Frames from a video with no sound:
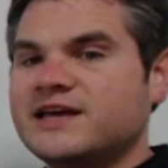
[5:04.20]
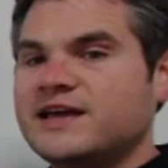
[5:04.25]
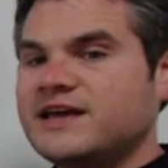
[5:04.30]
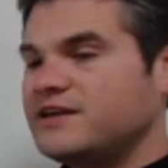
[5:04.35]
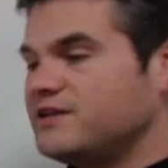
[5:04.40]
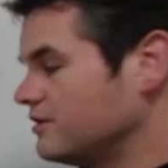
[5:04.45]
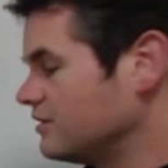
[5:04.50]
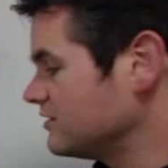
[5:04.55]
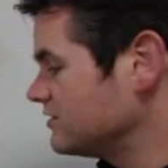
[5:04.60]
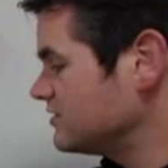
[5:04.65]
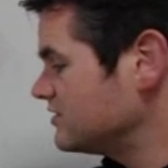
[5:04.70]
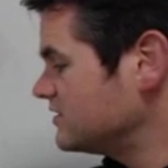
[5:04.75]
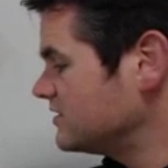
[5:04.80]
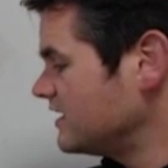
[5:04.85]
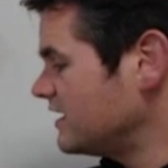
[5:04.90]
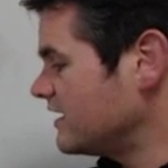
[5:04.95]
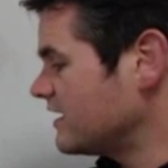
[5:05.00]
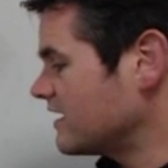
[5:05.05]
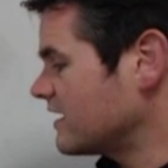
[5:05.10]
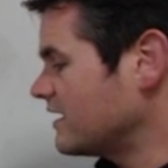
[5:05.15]
say you're
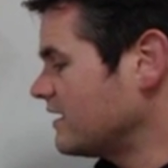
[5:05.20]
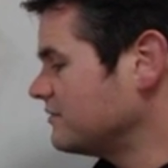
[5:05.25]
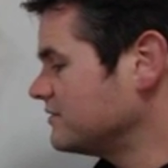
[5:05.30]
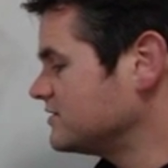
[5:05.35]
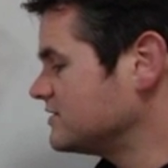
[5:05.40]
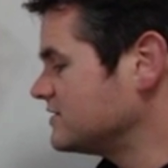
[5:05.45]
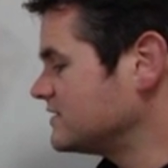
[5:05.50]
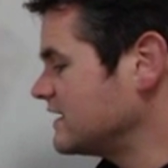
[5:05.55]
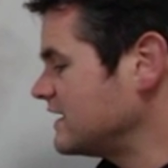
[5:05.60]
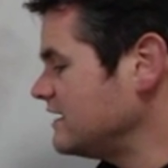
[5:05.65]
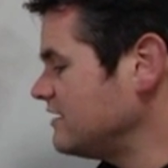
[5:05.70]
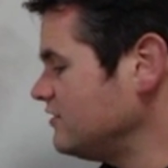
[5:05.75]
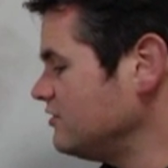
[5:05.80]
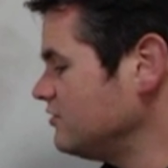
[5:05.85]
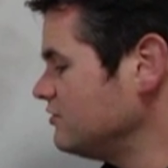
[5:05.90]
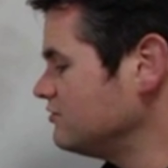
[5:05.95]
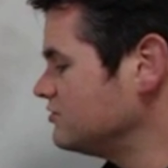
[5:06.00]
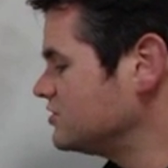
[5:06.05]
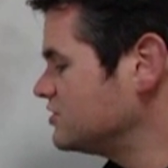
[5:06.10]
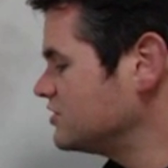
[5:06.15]
sick. I would say
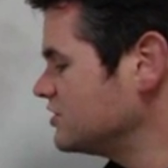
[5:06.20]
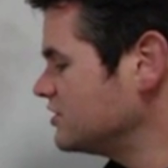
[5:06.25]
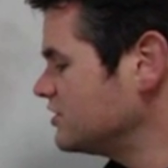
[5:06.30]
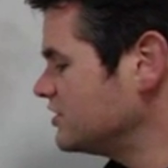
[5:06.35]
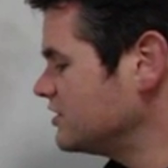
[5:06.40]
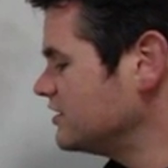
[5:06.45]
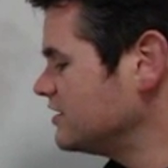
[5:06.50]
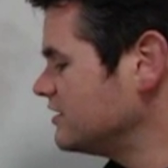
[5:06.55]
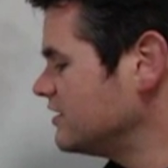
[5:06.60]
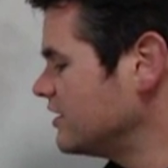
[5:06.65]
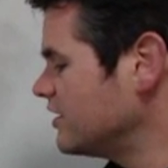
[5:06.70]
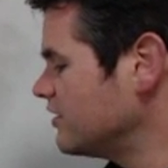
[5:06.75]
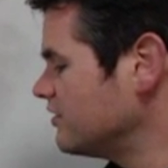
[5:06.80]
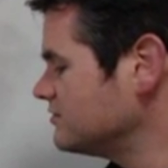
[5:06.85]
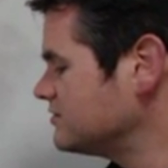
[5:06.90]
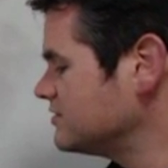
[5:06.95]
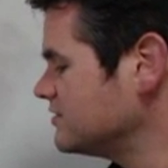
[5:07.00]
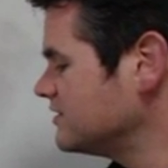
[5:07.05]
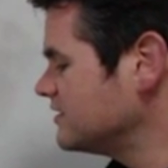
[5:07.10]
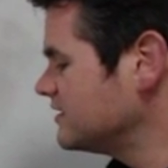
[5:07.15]
you should
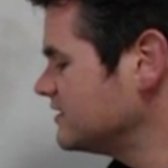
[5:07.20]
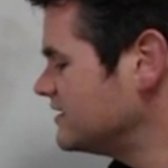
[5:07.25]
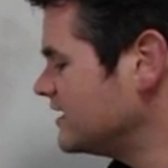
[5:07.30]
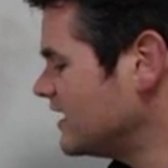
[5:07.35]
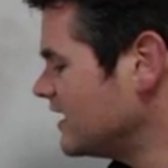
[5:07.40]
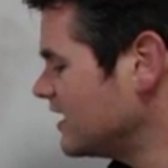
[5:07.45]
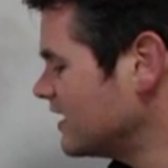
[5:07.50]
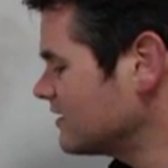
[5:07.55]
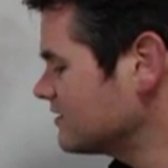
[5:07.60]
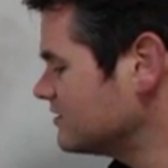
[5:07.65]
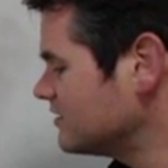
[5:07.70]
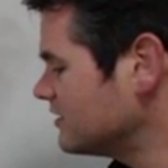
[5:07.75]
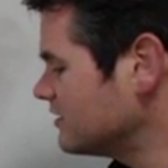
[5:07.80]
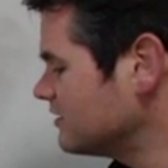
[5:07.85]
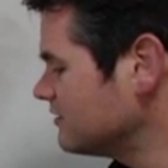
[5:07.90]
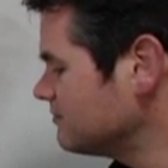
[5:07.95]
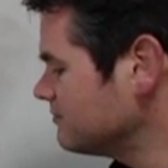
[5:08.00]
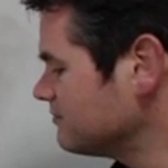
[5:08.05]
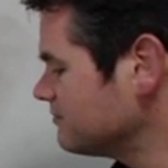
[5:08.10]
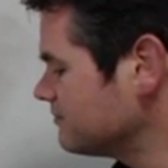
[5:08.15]
go to the
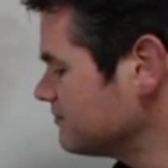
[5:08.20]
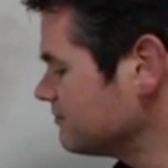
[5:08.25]
doctor.